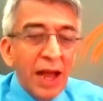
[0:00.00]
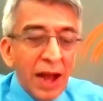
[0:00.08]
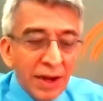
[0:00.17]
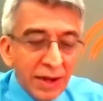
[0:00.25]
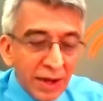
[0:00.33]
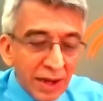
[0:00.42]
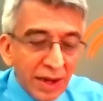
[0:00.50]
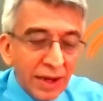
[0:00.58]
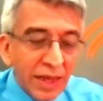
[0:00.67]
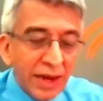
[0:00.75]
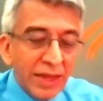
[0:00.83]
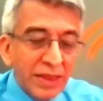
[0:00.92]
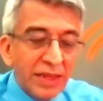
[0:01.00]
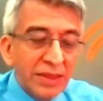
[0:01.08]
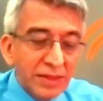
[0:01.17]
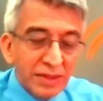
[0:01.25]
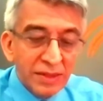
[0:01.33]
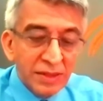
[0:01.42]
And again, I think
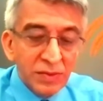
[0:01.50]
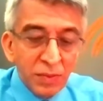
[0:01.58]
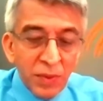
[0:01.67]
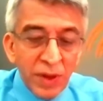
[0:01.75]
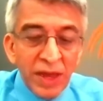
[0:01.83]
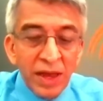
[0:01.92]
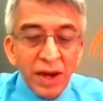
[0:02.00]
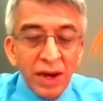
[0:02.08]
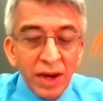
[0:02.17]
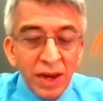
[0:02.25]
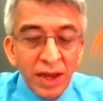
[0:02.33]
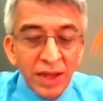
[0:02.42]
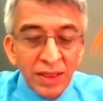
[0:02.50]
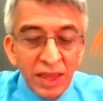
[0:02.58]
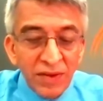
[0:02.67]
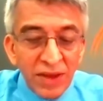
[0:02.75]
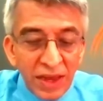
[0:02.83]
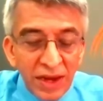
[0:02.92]
this is where I
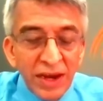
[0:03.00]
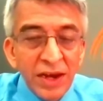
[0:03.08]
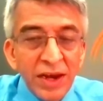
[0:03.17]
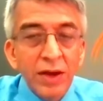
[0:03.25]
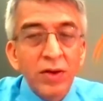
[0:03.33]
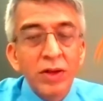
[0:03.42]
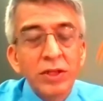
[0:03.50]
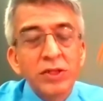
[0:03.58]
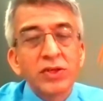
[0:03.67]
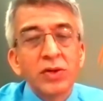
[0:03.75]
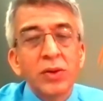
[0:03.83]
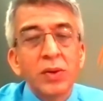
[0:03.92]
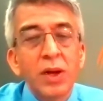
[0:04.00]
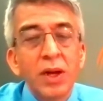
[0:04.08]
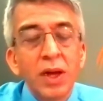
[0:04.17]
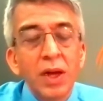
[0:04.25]
think in India also,